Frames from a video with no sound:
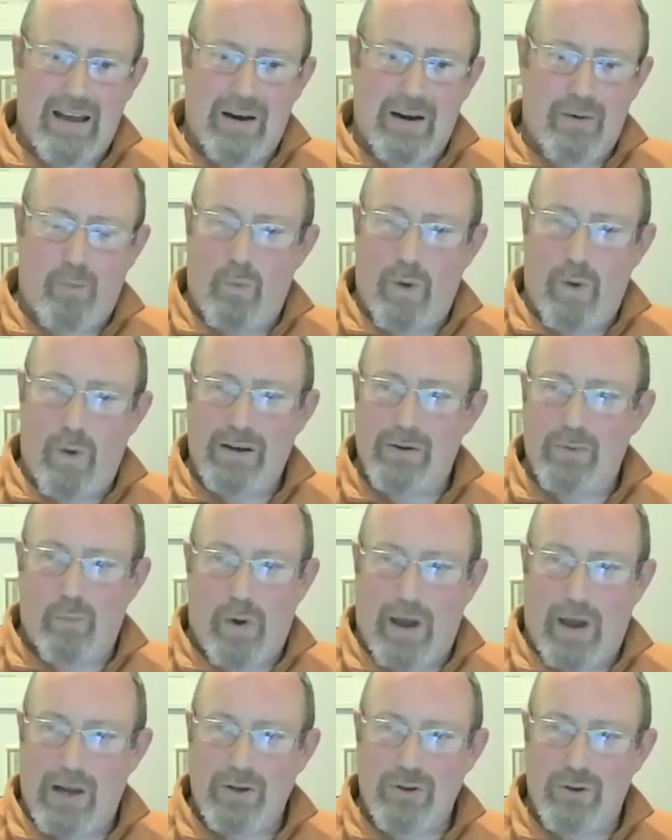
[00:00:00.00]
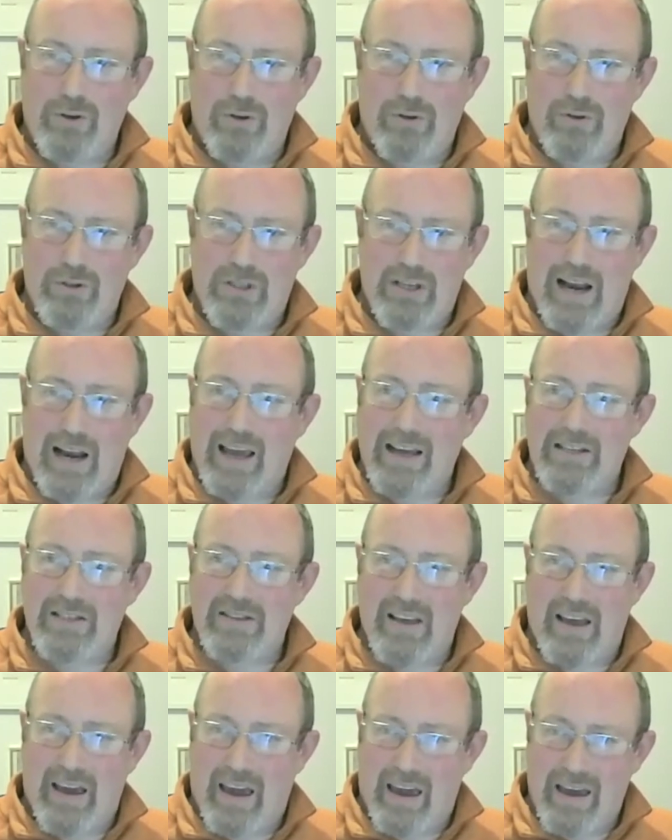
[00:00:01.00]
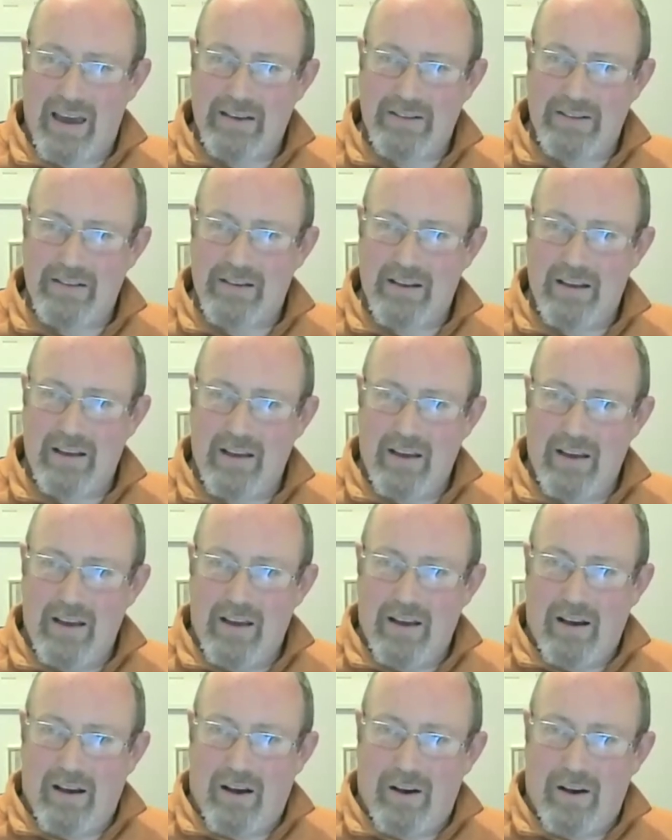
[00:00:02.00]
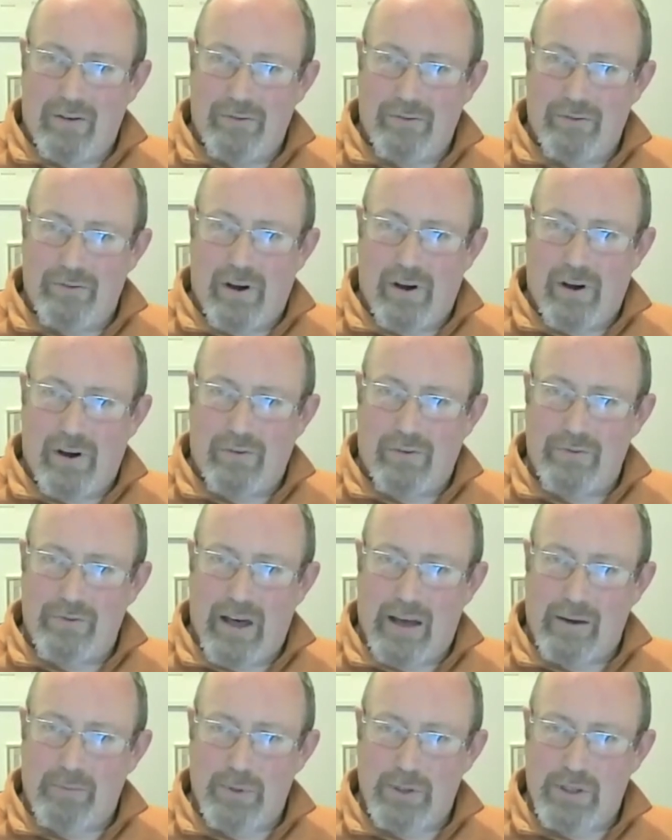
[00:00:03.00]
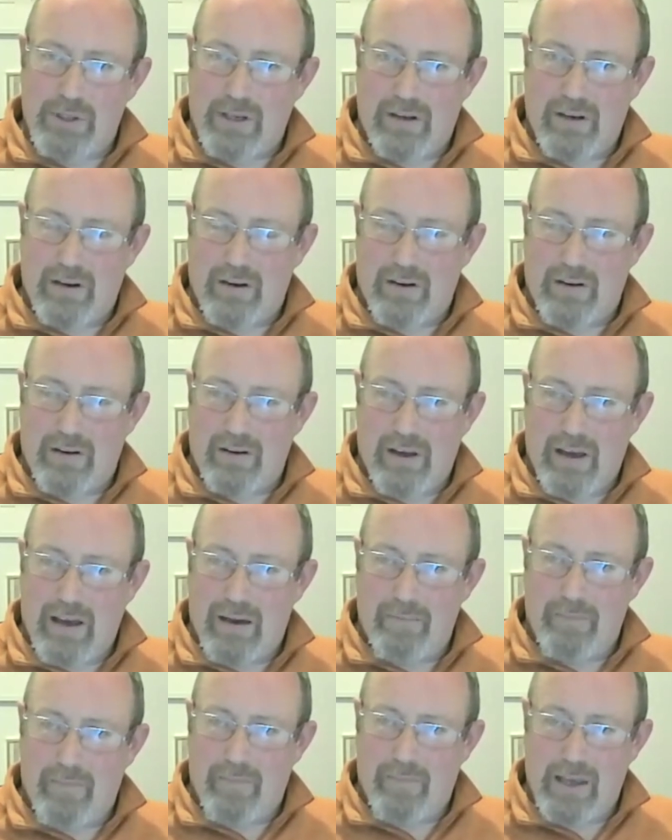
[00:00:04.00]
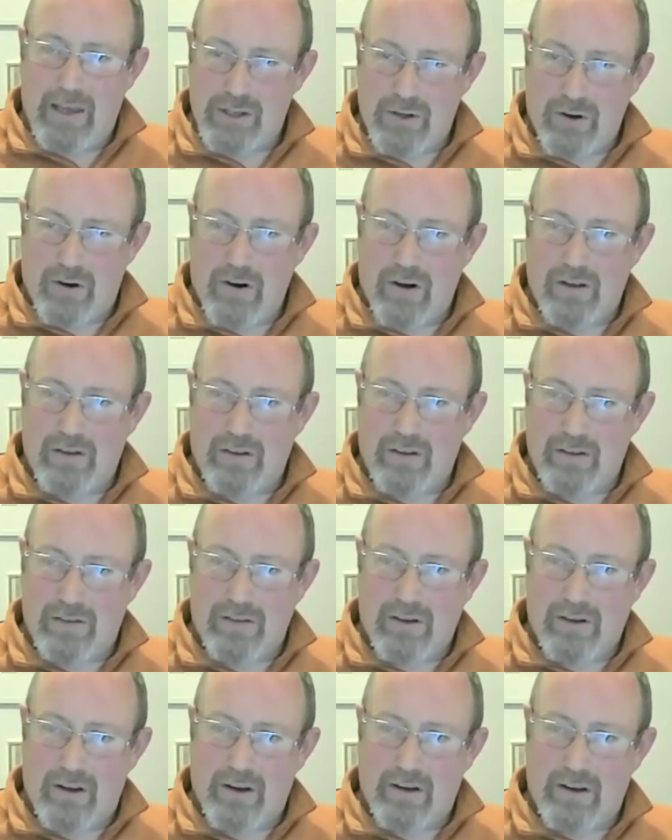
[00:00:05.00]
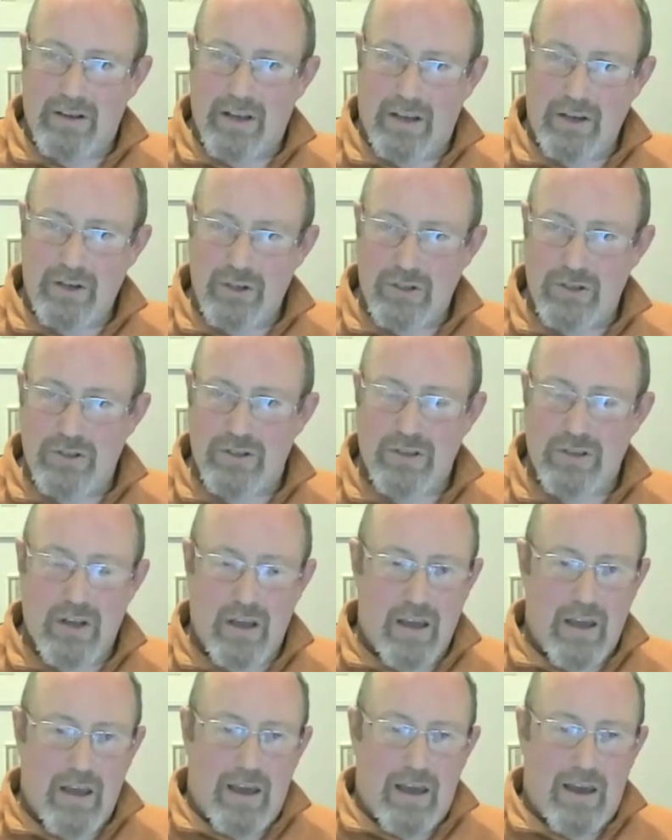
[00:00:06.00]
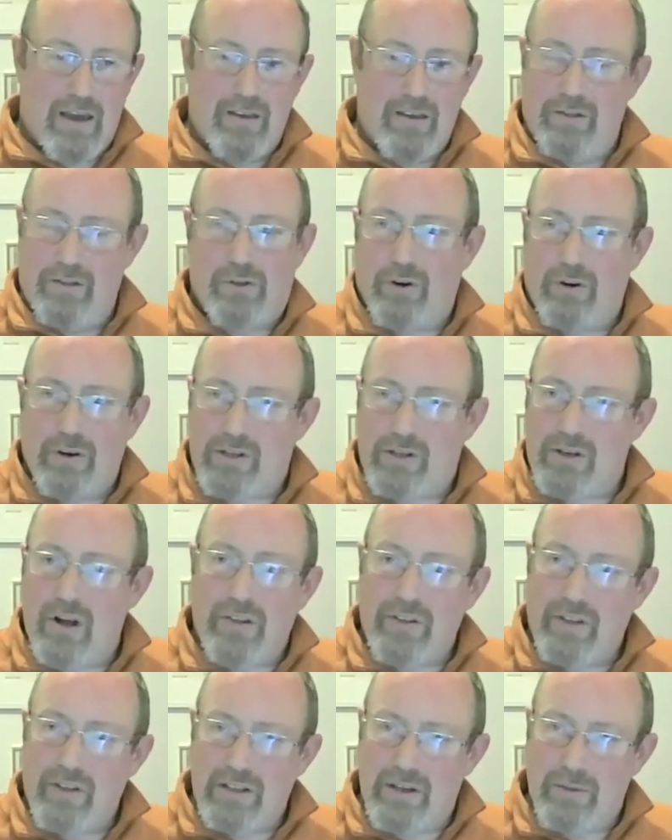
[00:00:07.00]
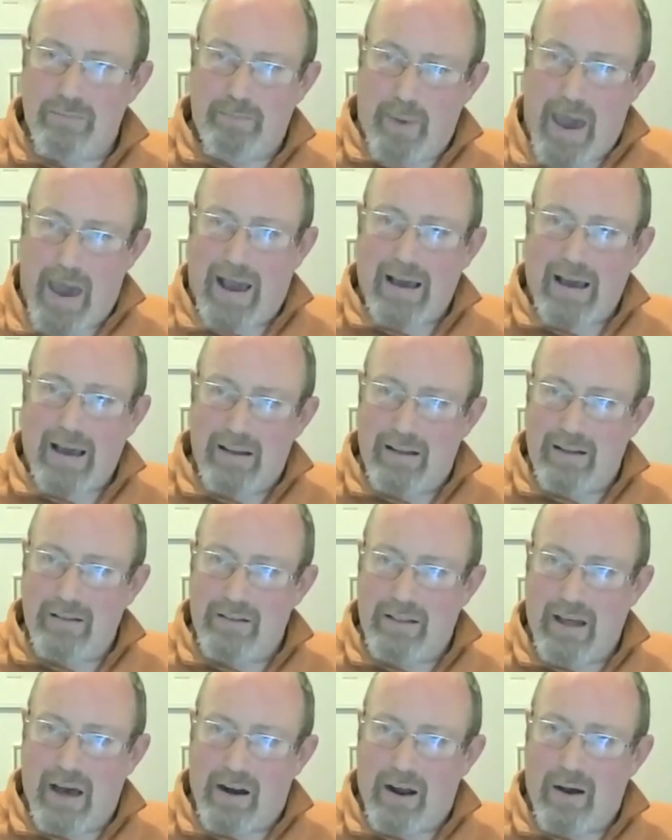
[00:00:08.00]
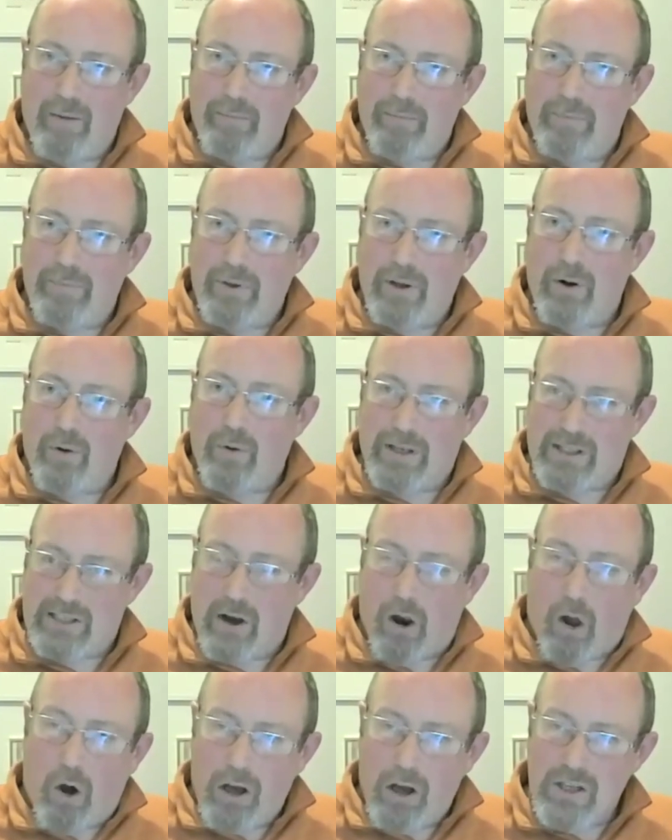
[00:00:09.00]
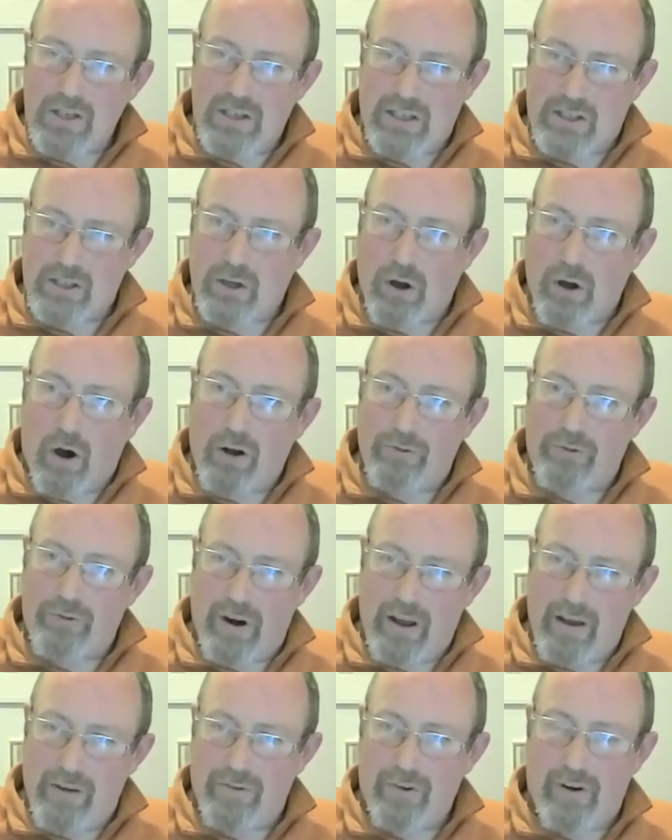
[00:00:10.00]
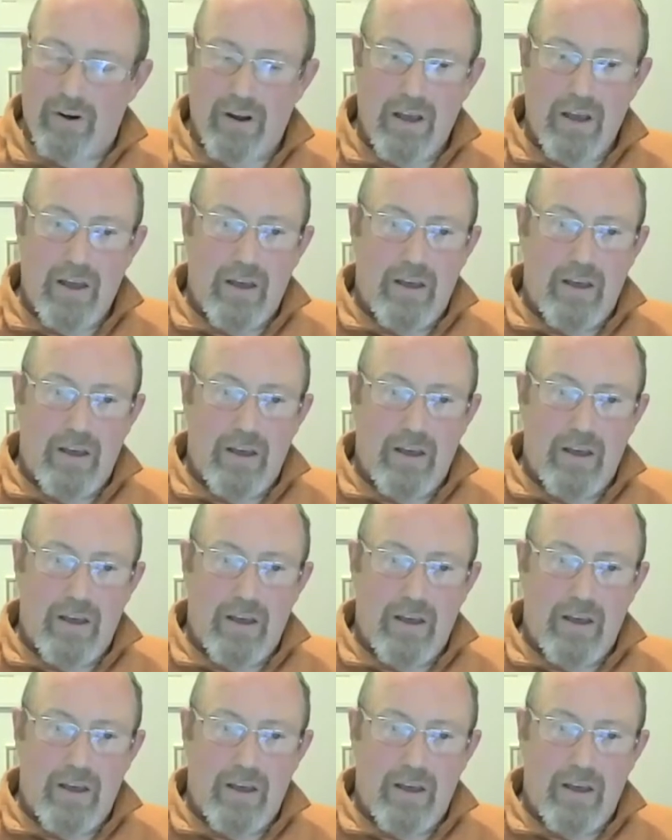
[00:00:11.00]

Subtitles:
when you slice the head of that particular historical connotations, there is nothing to back that up. It's lost, it's gone forever.